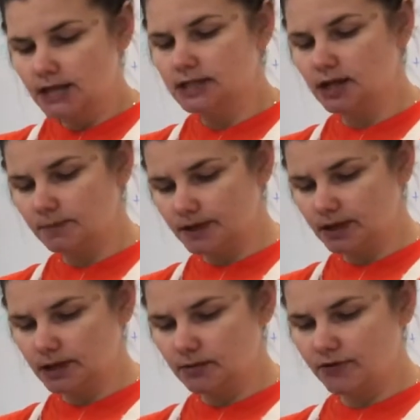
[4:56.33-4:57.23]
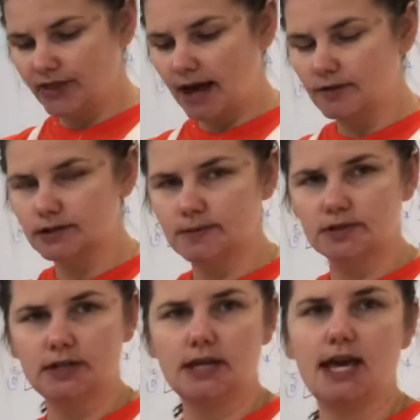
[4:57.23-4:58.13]
Typically with flour,
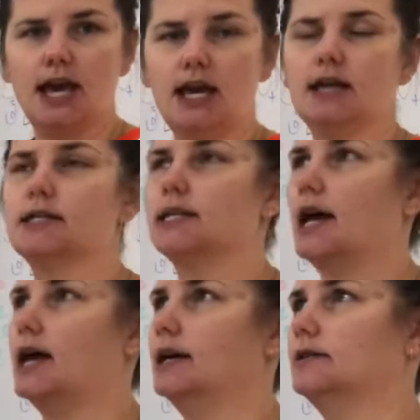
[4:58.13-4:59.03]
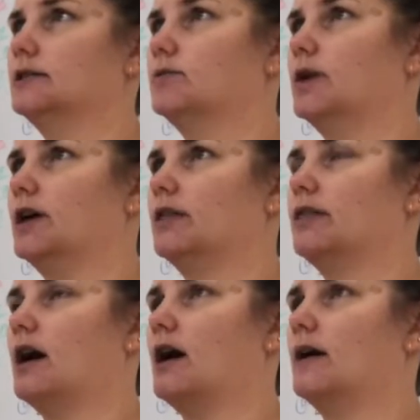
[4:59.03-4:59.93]
especially in cakes and with
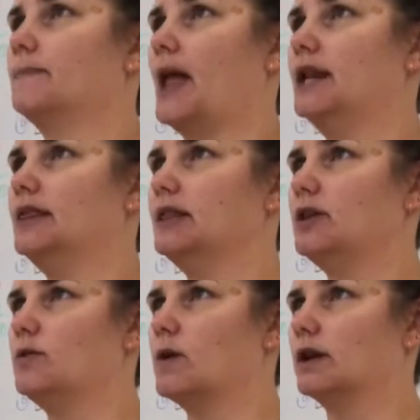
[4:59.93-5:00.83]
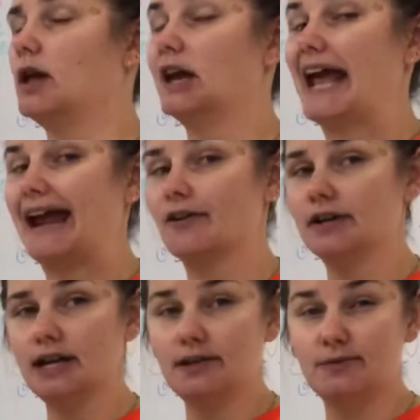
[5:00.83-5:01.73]
anything that you want a lot of air
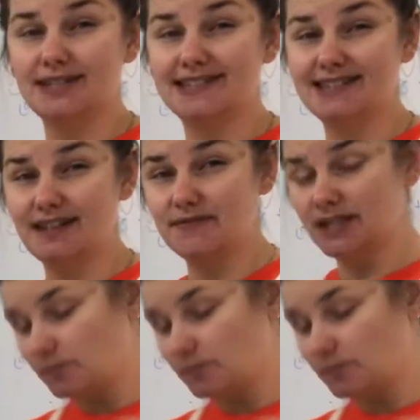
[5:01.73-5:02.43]
in it, you would sift it